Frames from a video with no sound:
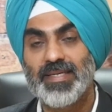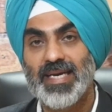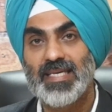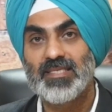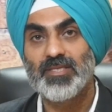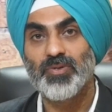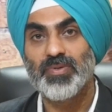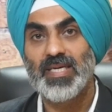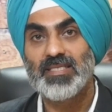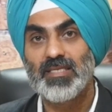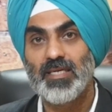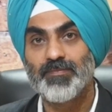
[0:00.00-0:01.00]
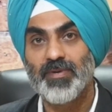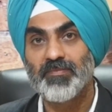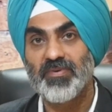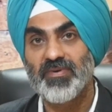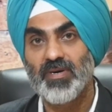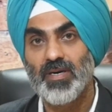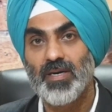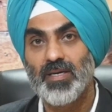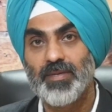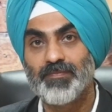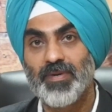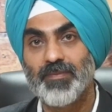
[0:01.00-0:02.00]
test known as
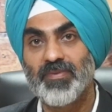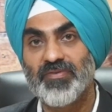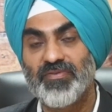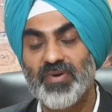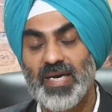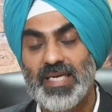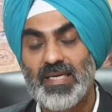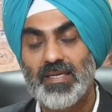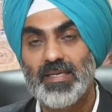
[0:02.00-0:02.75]
lipid profile.